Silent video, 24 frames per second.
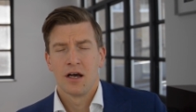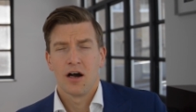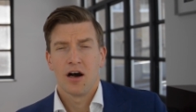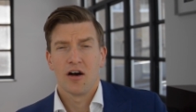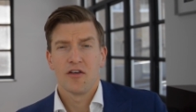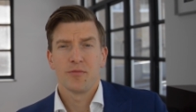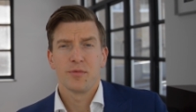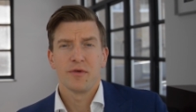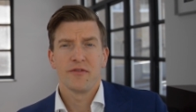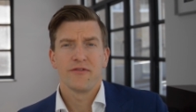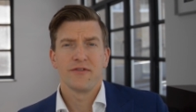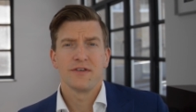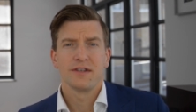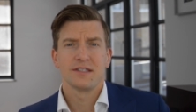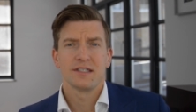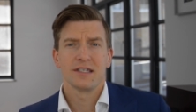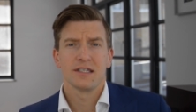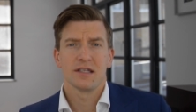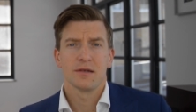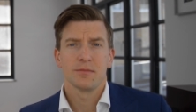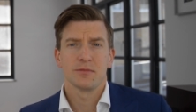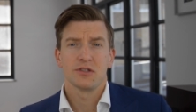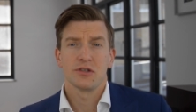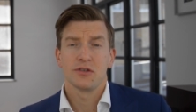I've been
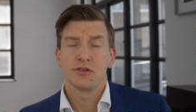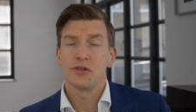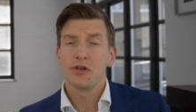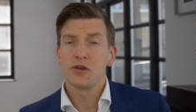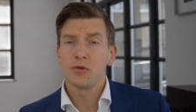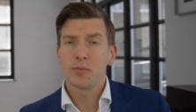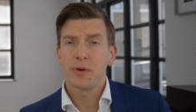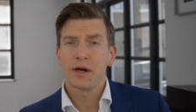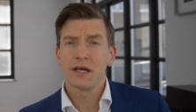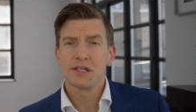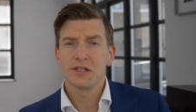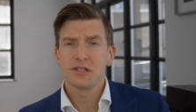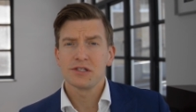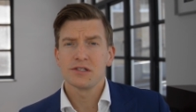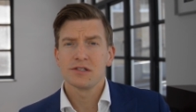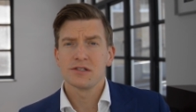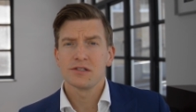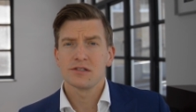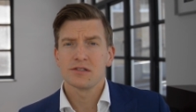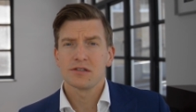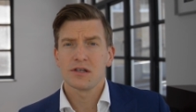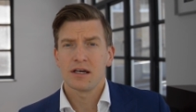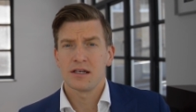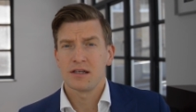fitting them to new
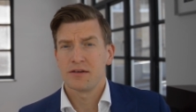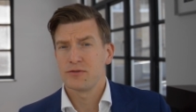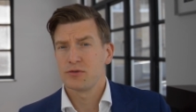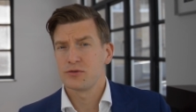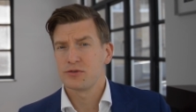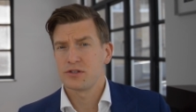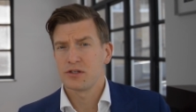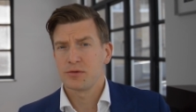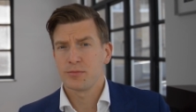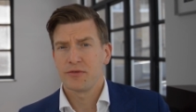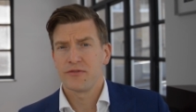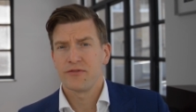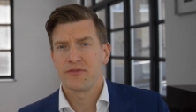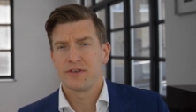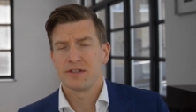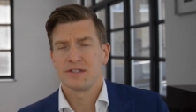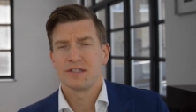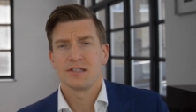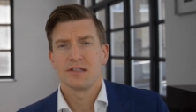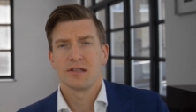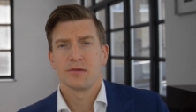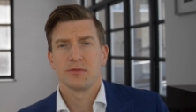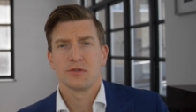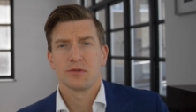patients, and I've also been
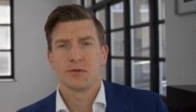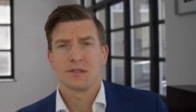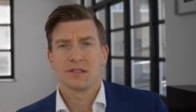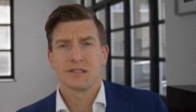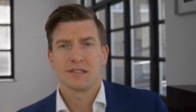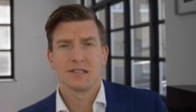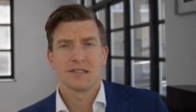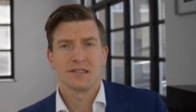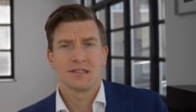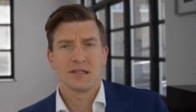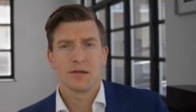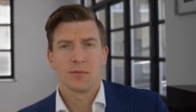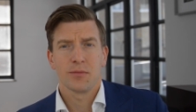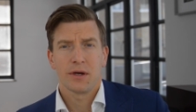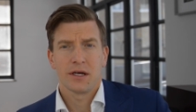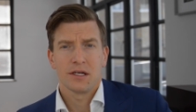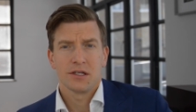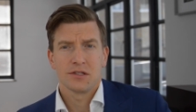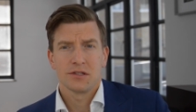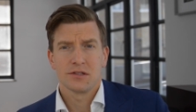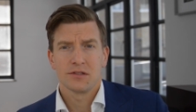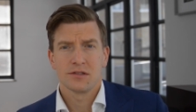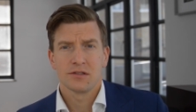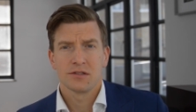fitting them to existing
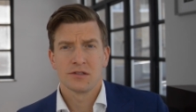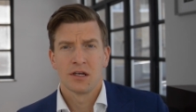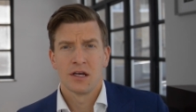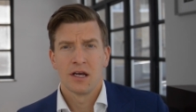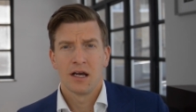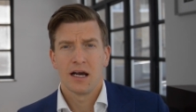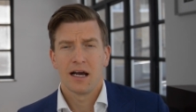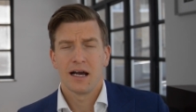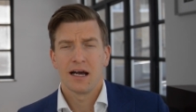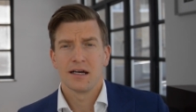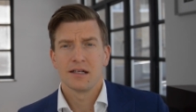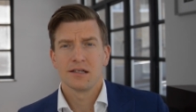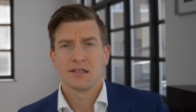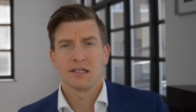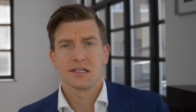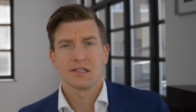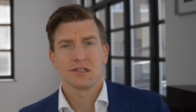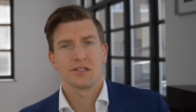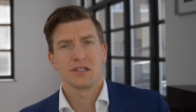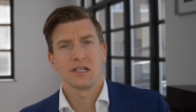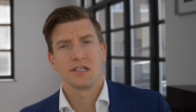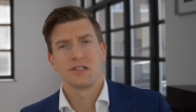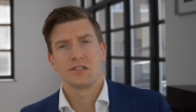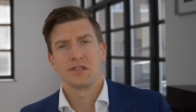patients and
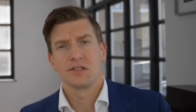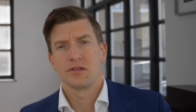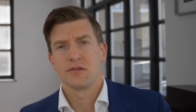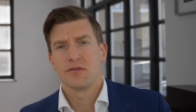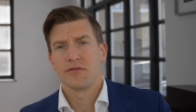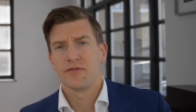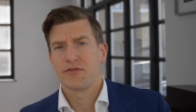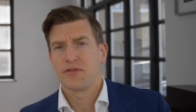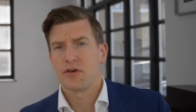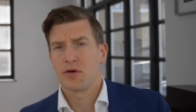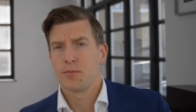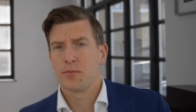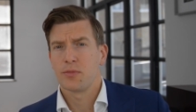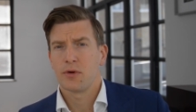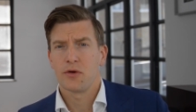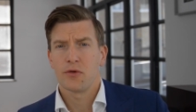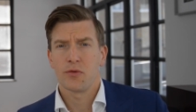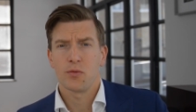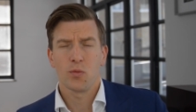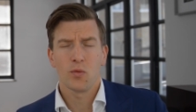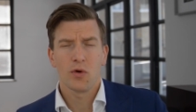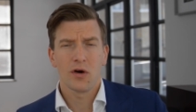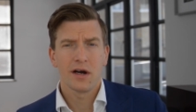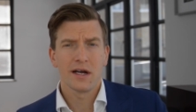exchanging them from
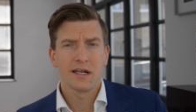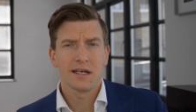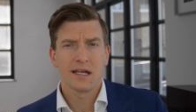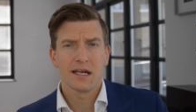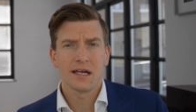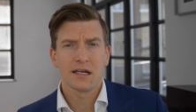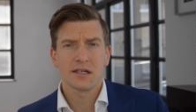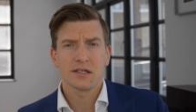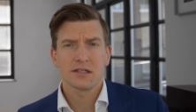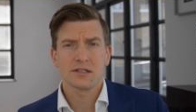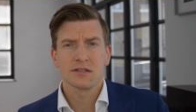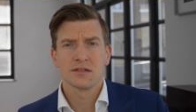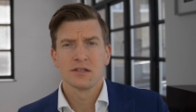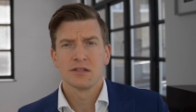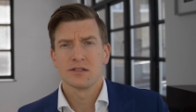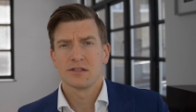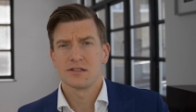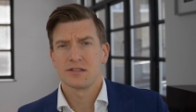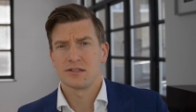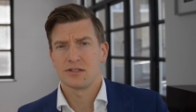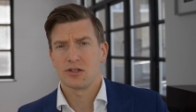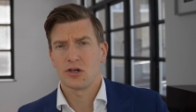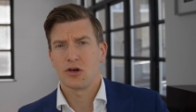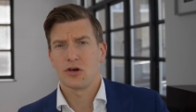both Widex,
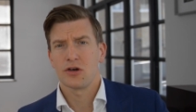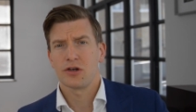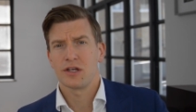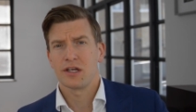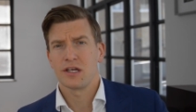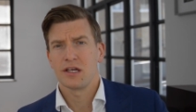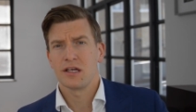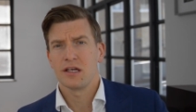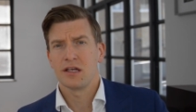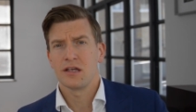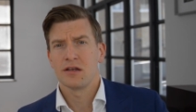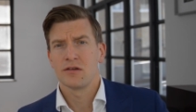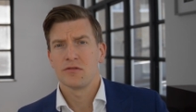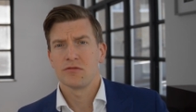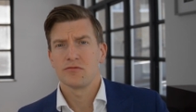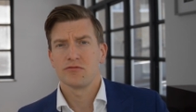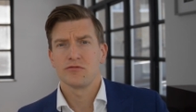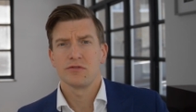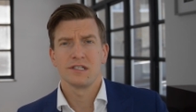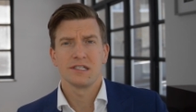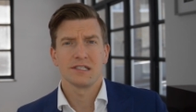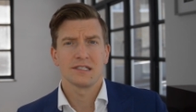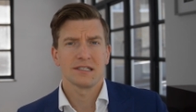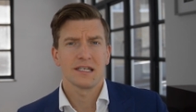Starkey,
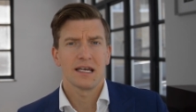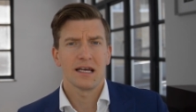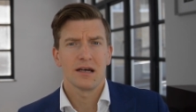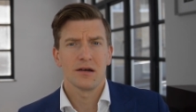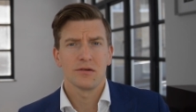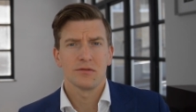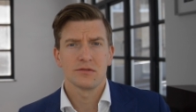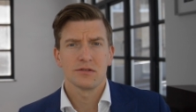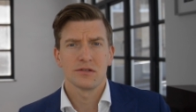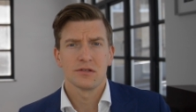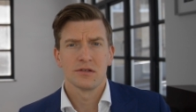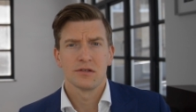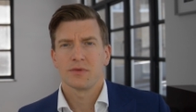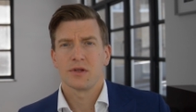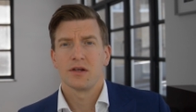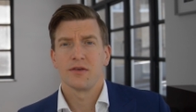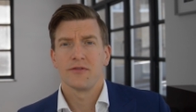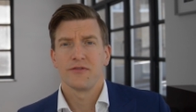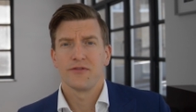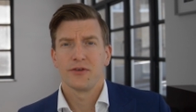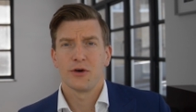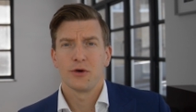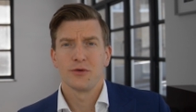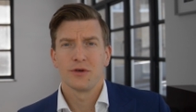Resound and
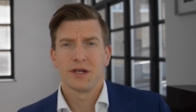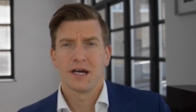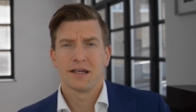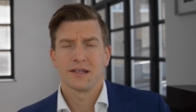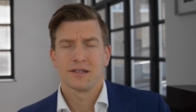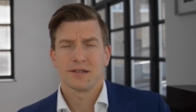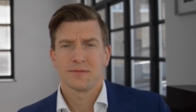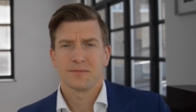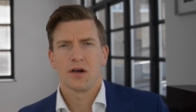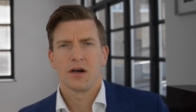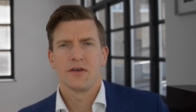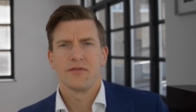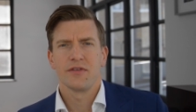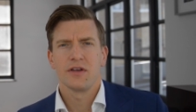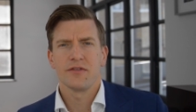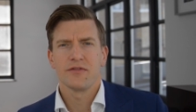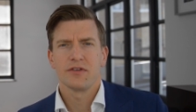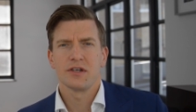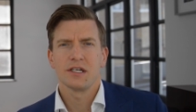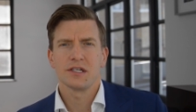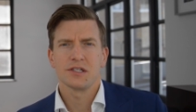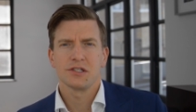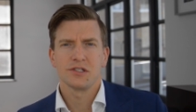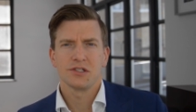Phonak. I've
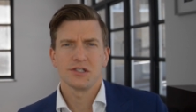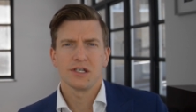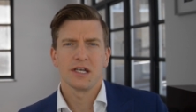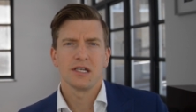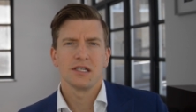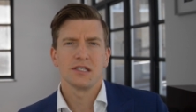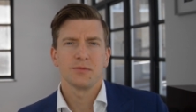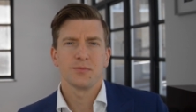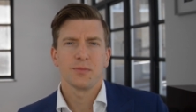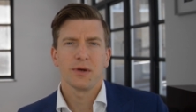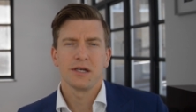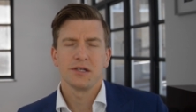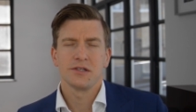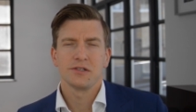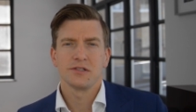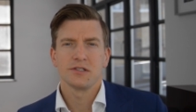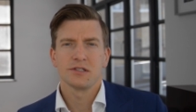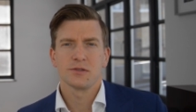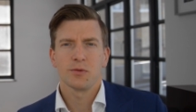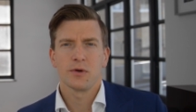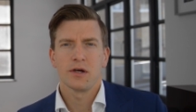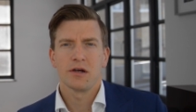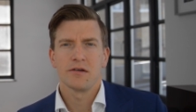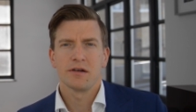even exchanged
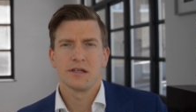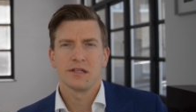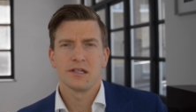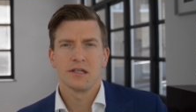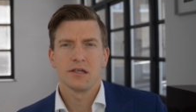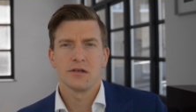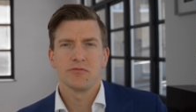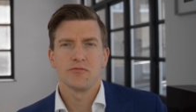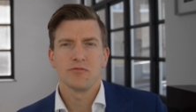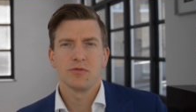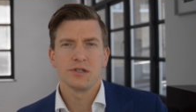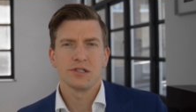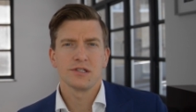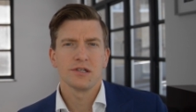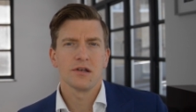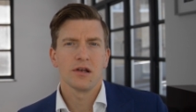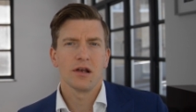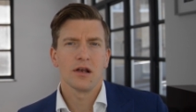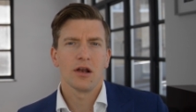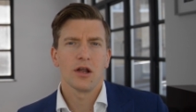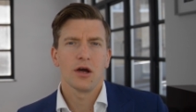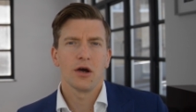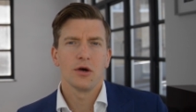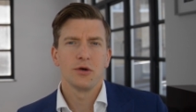patients wearing the
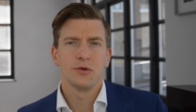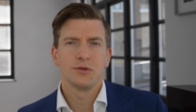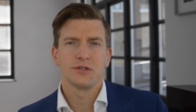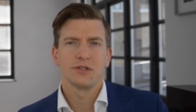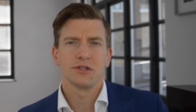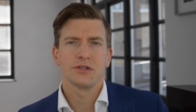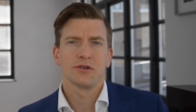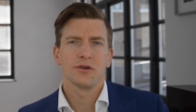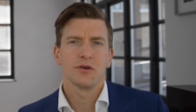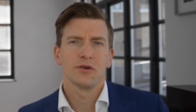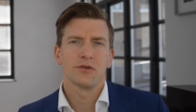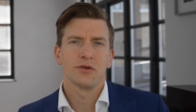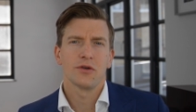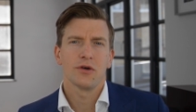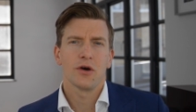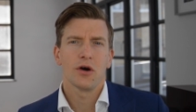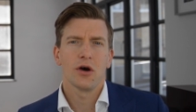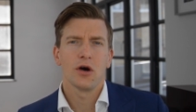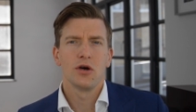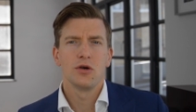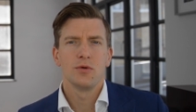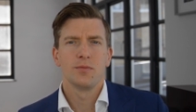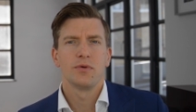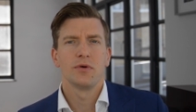original Oticon
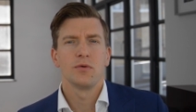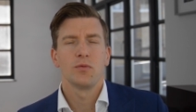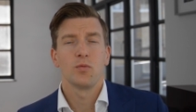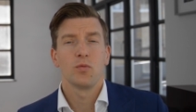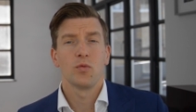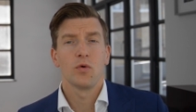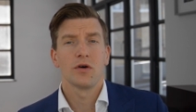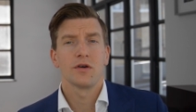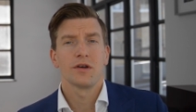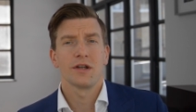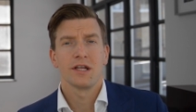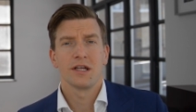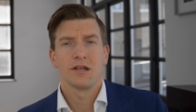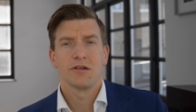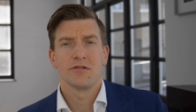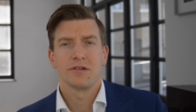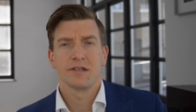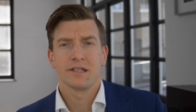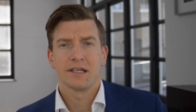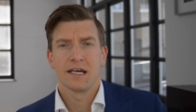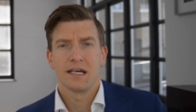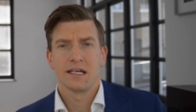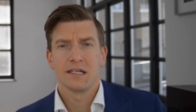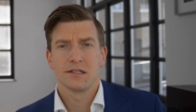Open One
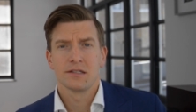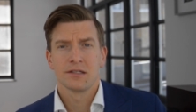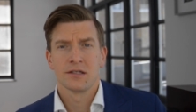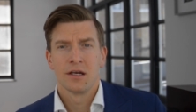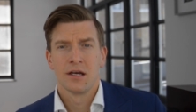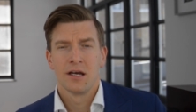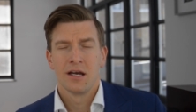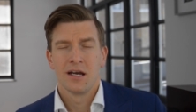hearing aids,